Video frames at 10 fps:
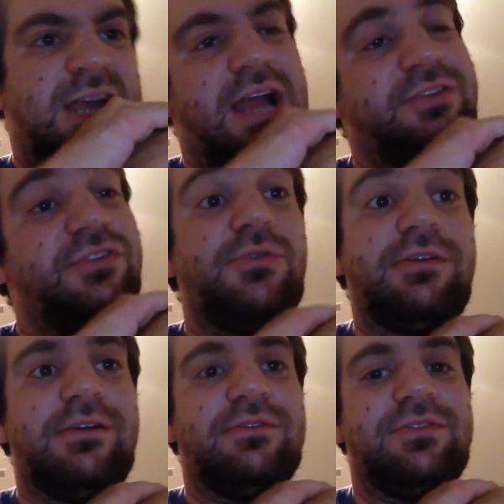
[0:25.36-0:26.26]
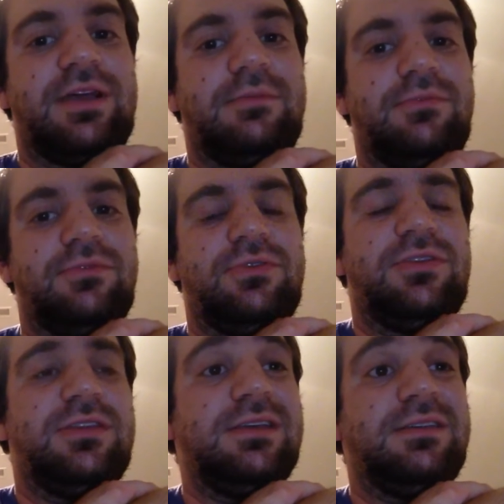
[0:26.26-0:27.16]
Actually toying around with a couple
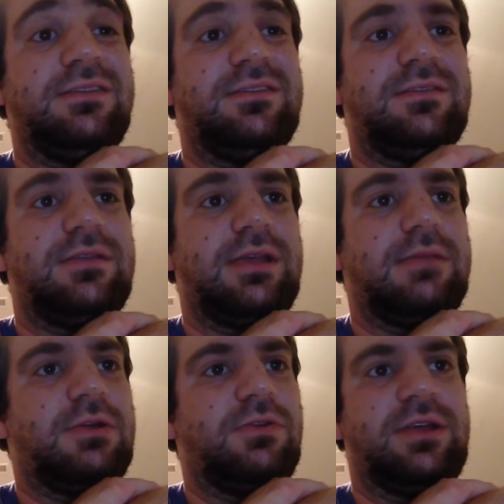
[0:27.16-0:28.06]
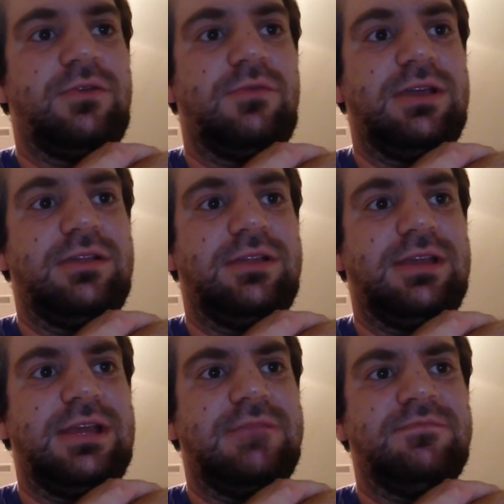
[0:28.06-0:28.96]
things, thinking about doing like a
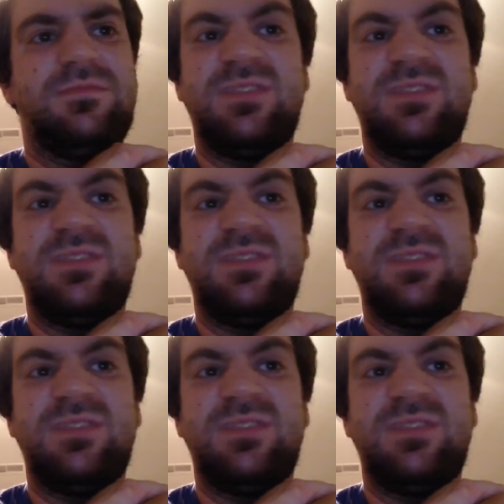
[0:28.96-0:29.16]
weekly,